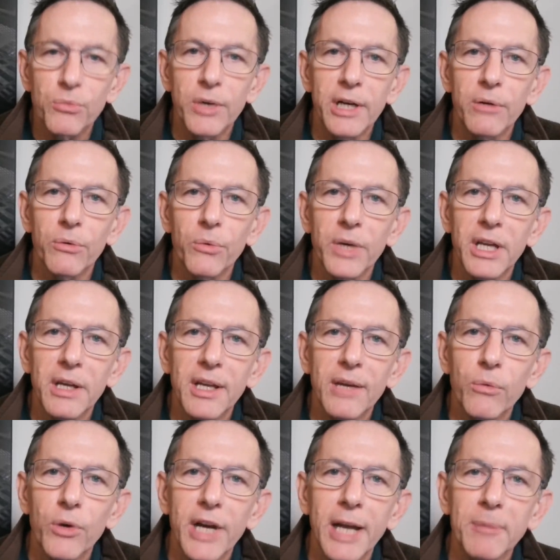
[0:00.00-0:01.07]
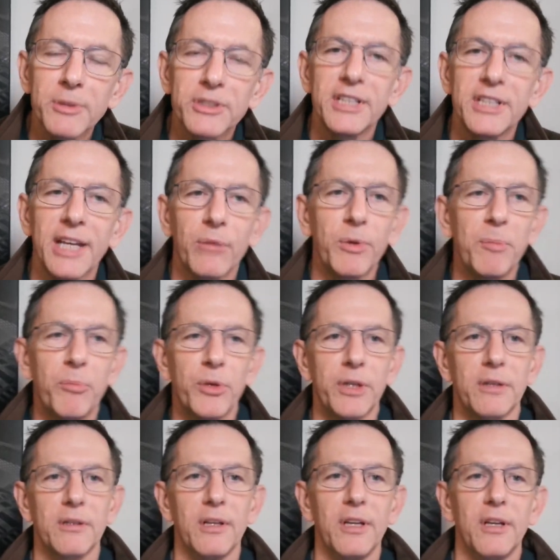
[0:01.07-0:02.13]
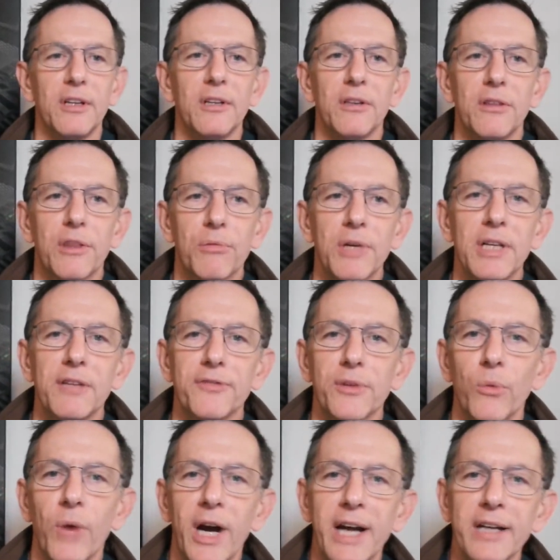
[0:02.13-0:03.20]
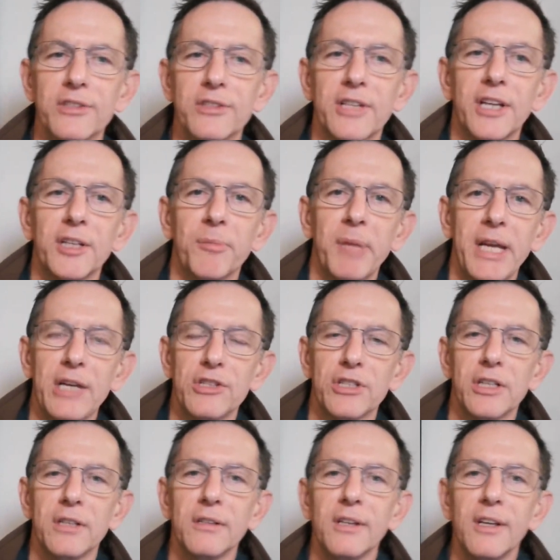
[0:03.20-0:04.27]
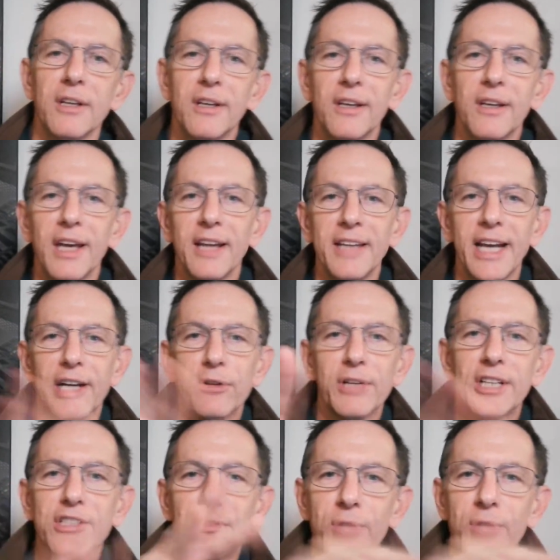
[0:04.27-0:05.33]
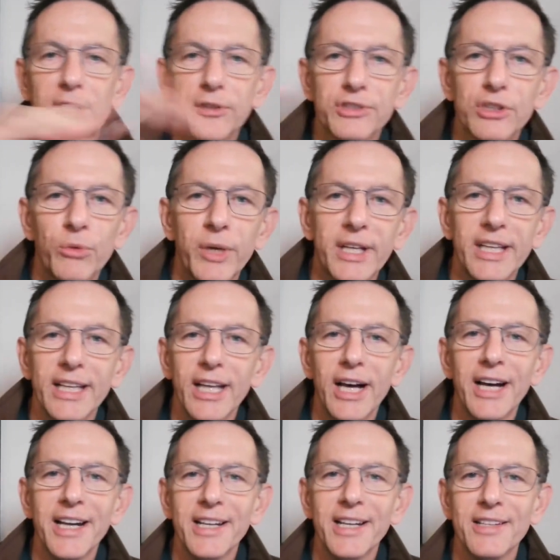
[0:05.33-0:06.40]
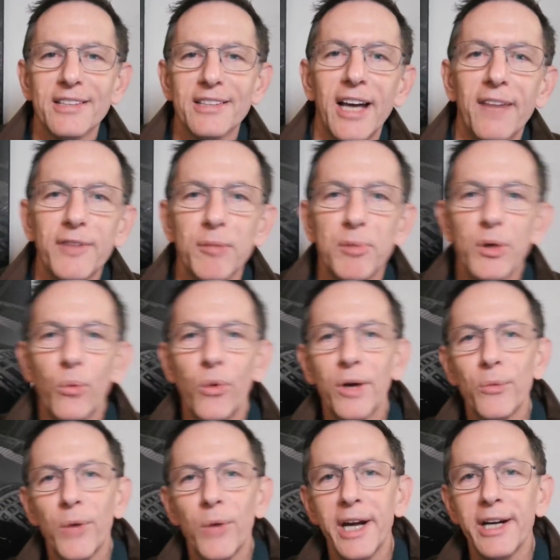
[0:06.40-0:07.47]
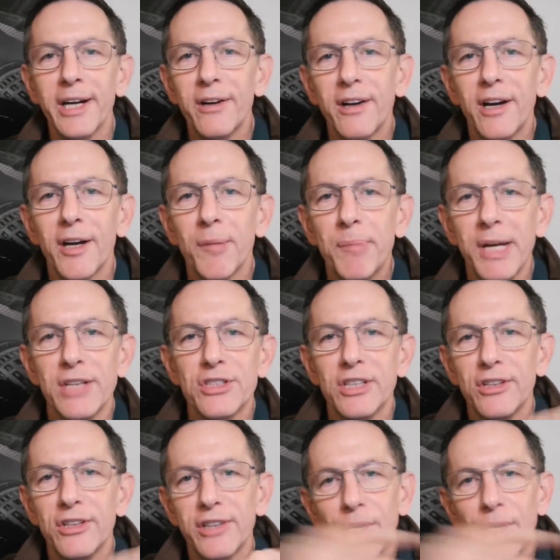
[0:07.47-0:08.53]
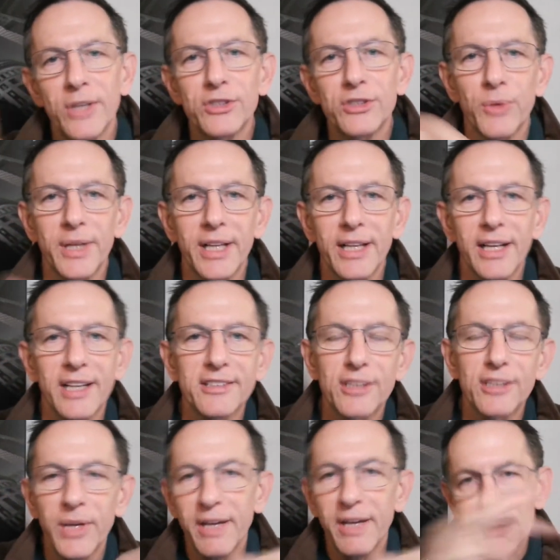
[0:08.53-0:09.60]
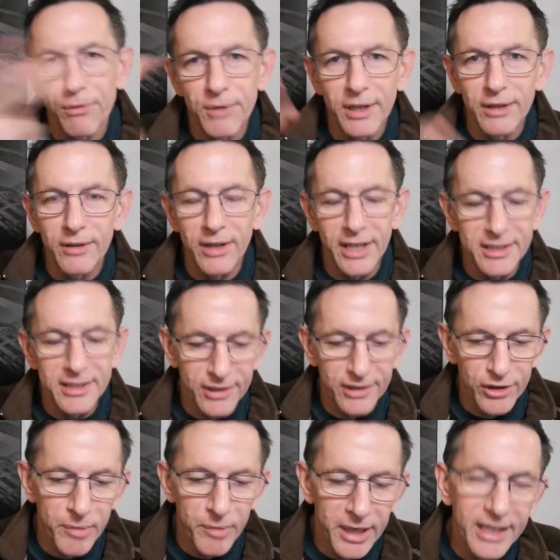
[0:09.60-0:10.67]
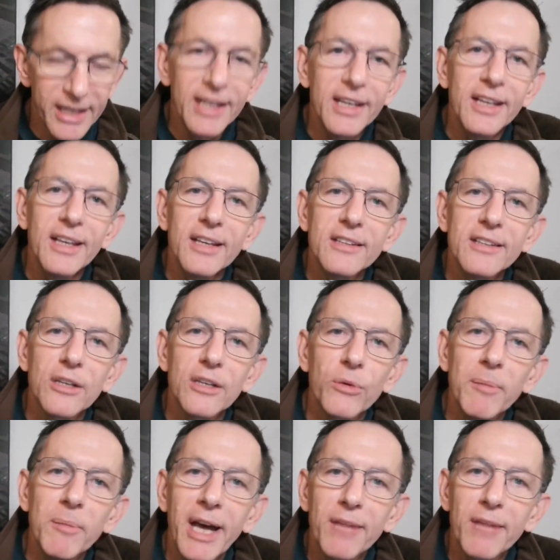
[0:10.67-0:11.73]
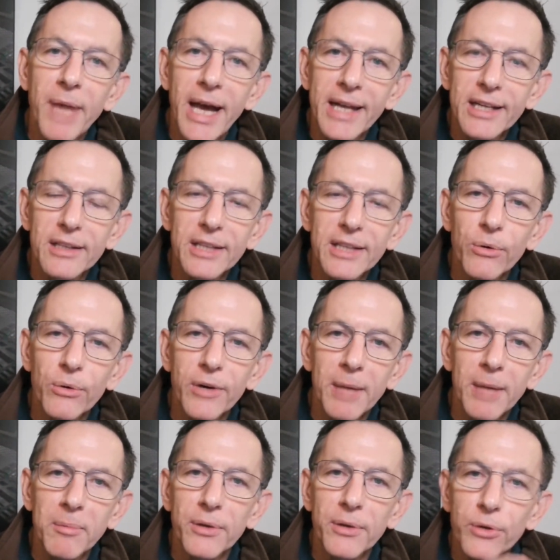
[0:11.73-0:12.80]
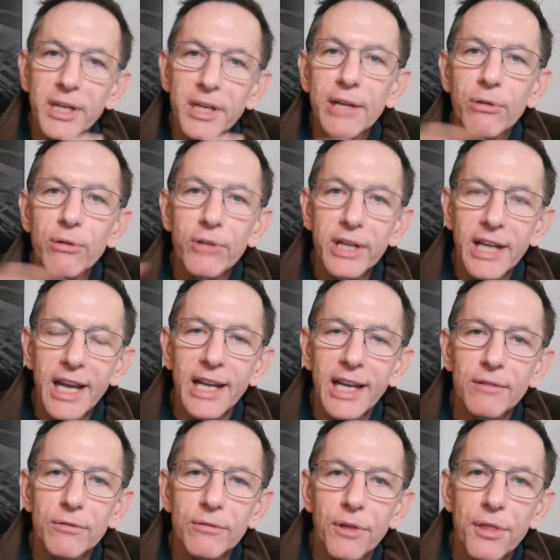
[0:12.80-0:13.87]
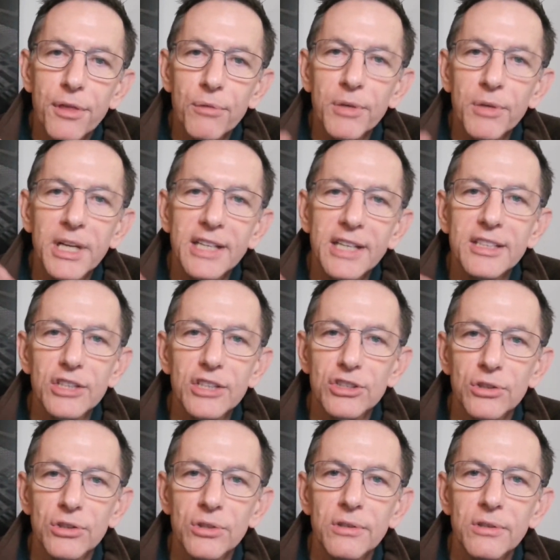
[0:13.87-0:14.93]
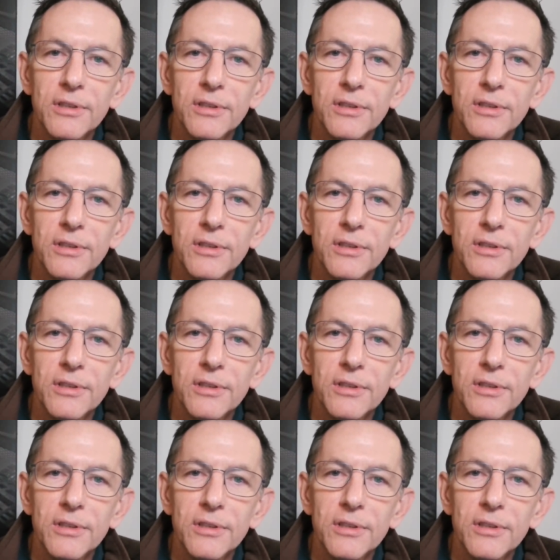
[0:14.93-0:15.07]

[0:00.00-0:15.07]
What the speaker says: where we put 3 different wires on the patient, and that creates 3 little squiggly lines. Now, if you put 1 wire on a patient, you'll get 1 squiggly line. So we have 3 little lines that go by. So we mathematically were able to recreate 3 additional